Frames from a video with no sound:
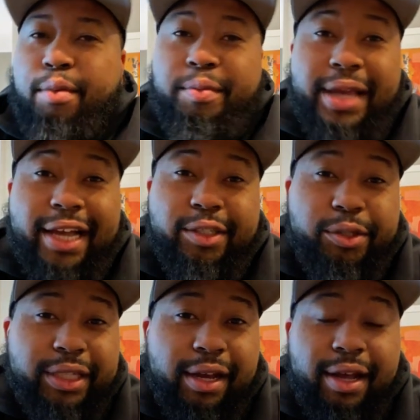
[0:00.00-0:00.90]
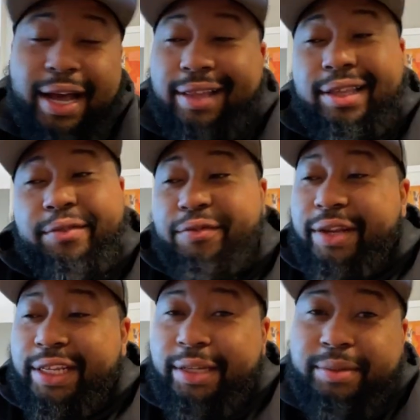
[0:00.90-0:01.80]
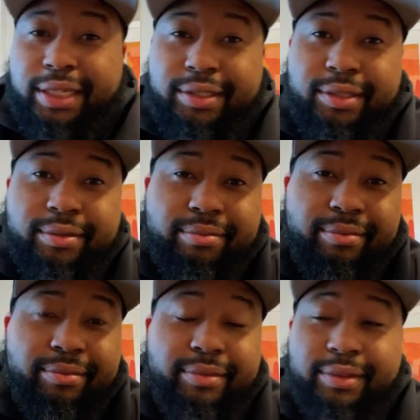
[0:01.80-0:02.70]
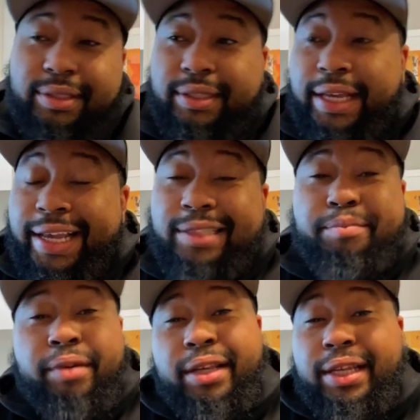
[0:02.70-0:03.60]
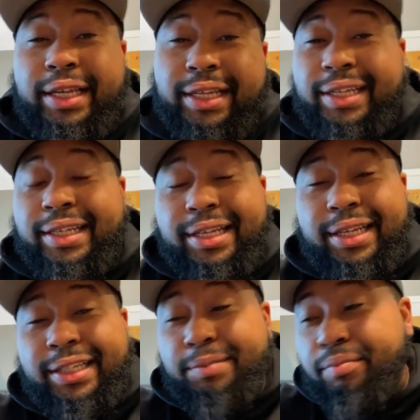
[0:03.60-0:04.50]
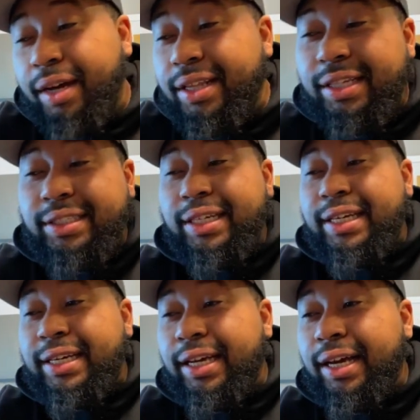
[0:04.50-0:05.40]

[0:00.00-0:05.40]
I'm gonna be honest with y'all. I think Freddie Gibbs sent her. His brother is a